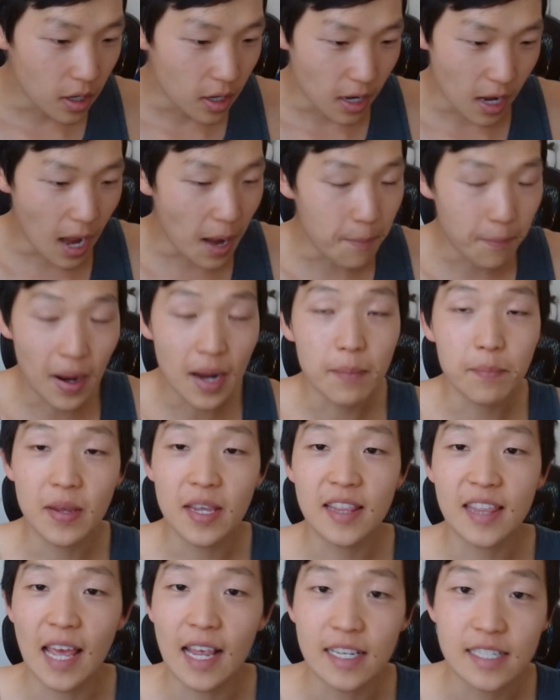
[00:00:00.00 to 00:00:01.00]
it might
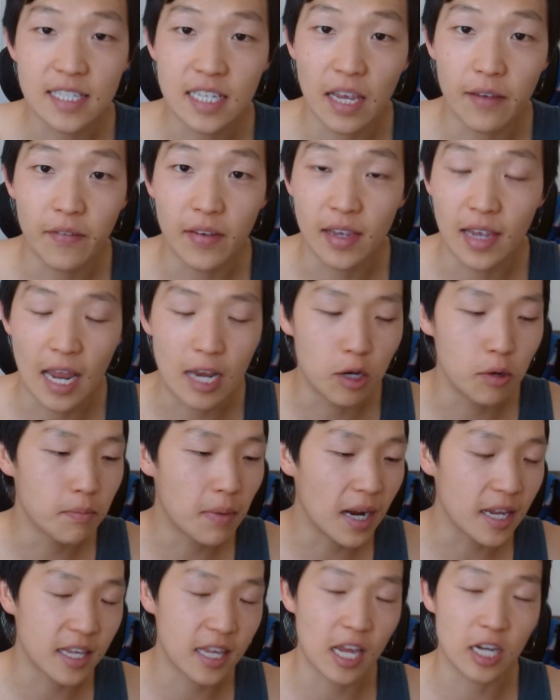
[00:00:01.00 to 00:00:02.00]
be Thanksgiving and you
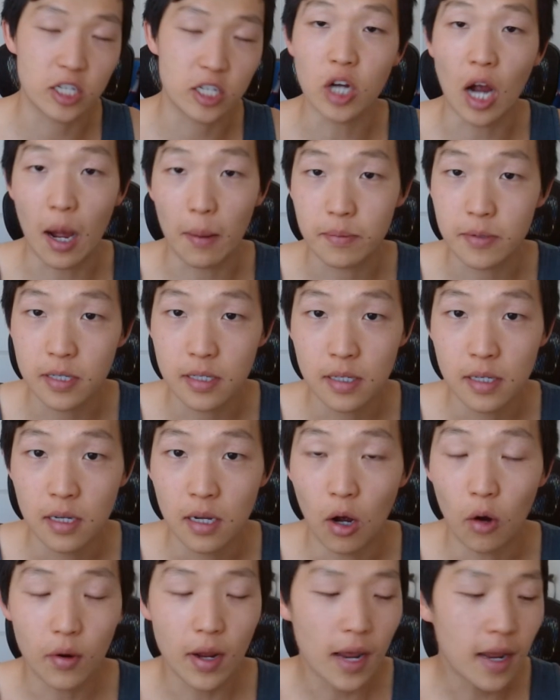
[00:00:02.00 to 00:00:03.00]
might get chopped,
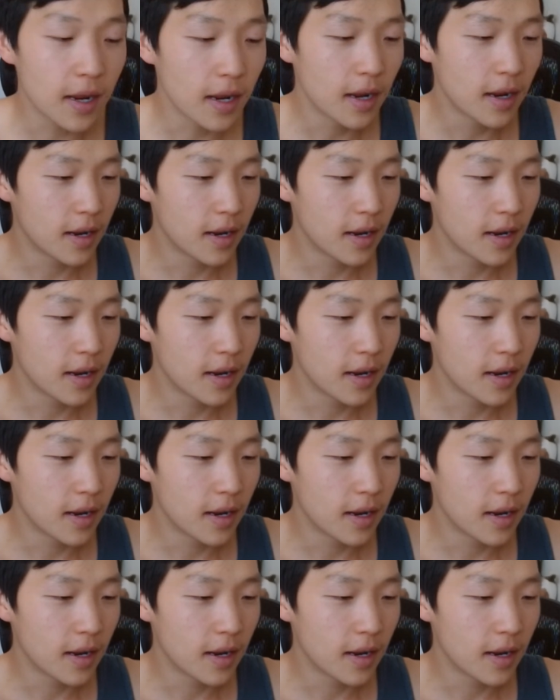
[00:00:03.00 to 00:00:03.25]
okay?